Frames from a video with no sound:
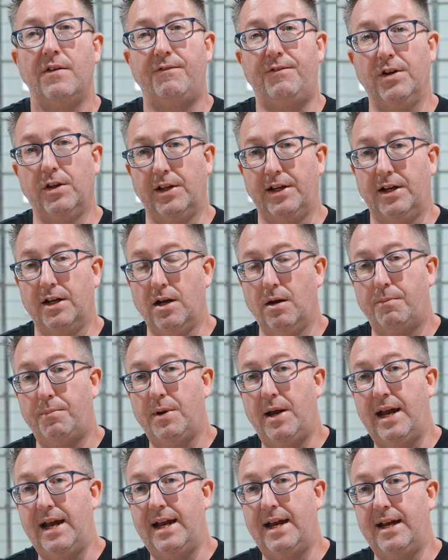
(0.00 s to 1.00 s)
filling up
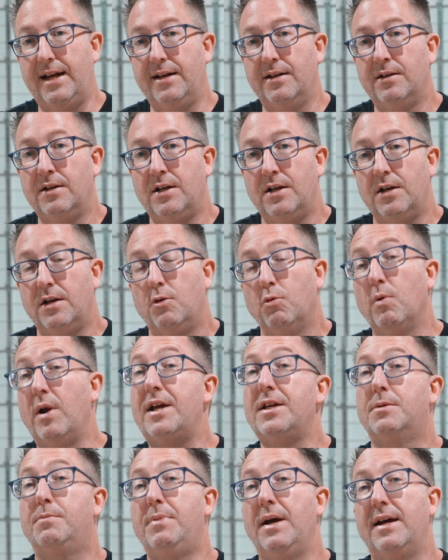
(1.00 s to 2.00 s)
a
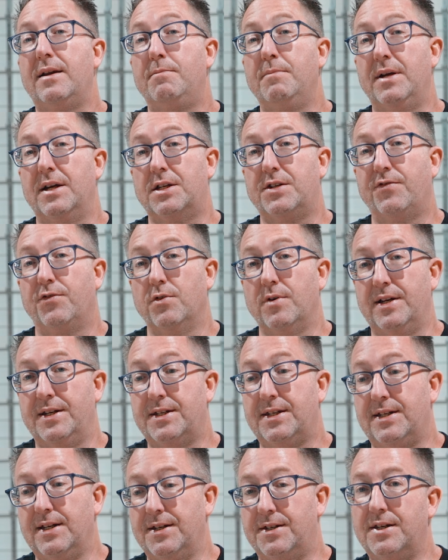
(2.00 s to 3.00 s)
raised bed mix, for
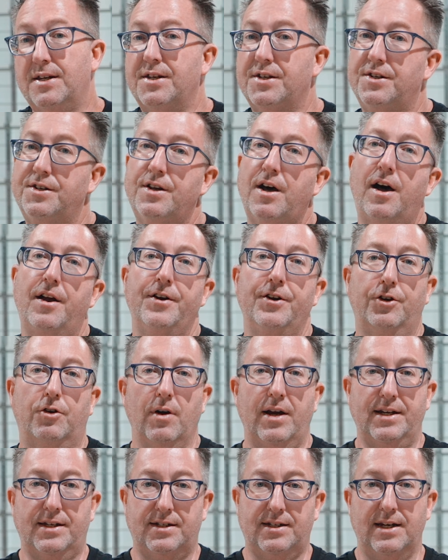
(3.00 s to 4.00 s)
instance, is not a
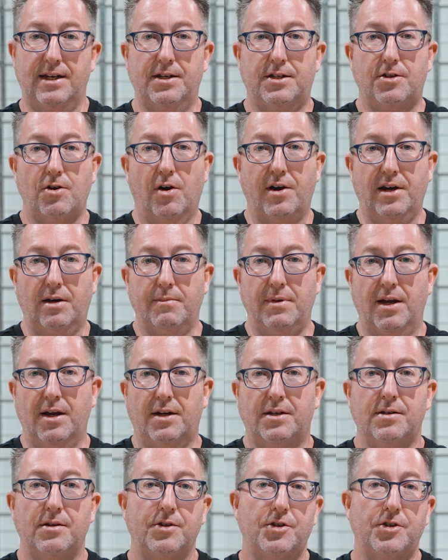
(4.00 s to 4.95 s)
great seed starting mix.